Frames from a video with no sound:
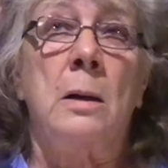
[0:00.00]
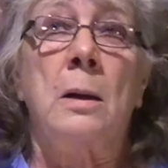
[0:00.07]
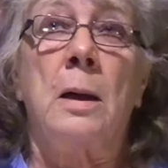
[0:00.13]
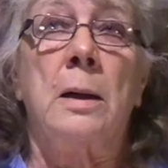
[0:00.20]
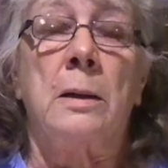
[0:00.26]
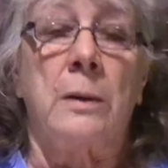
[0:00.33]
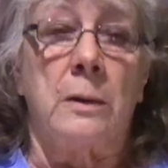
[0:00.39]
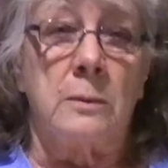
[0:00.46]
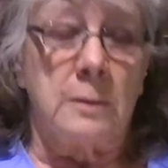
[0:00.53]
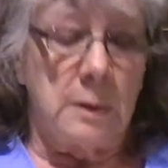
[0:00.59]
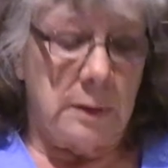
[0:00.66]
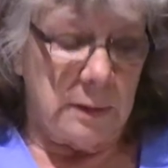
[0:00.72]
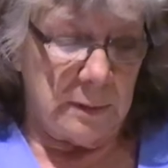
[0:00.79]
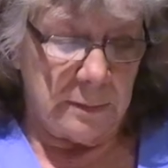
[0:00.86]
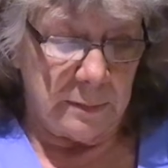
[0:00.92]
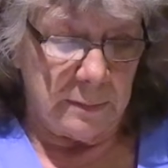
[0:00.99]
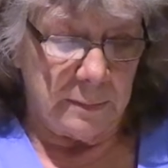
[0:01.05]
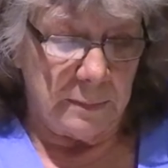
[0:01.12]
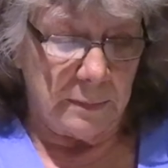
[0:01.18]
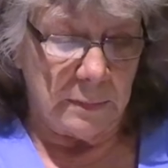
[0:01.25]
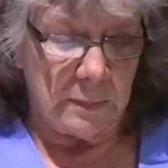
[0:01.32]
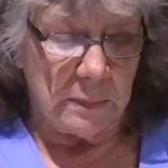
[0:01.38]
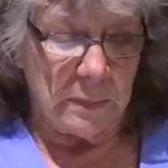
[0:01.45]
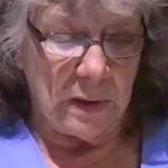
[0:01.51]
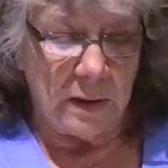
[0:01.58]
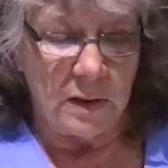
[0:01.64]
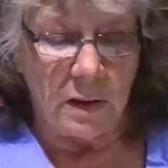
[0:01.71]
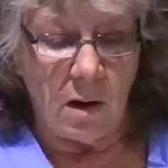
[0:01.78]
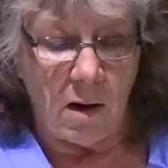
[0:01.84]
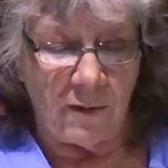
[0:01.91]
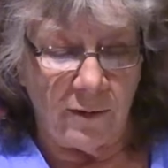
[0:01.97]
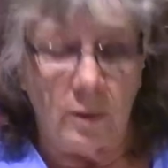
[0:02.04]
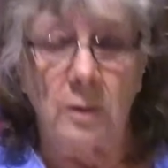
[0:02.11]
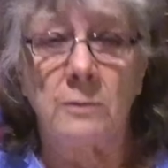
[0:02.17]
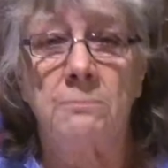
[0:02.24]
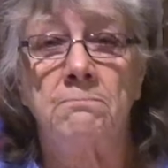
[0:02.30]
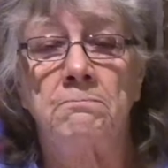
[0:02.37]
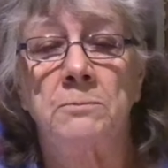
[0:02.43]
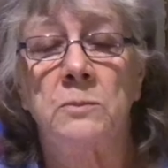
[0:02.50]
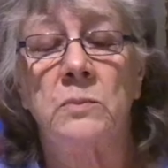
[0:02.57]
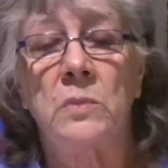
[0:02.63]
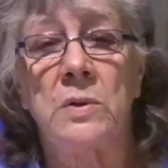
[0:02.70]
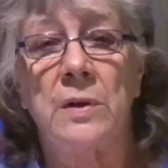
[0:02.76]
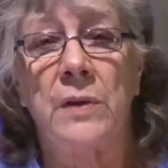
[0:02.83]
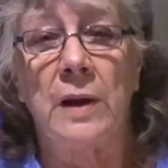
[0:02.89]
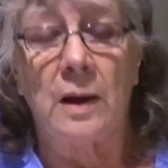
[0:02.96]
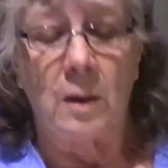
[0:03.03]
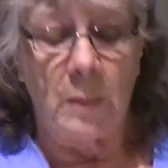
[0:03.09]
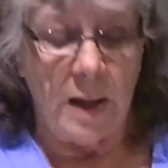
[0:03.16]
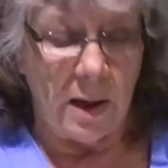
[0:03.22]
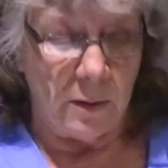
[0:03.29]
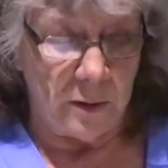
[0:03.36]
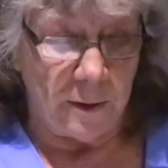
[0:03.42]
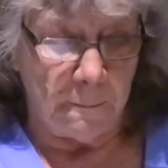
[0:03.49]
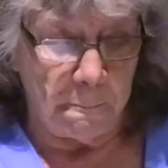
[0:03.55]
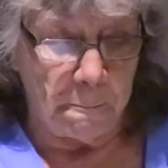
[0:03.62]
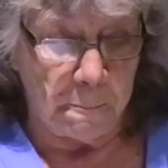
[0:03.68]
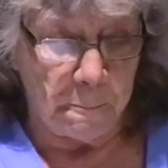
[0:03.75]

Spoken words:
I don't know. It's awful to think about.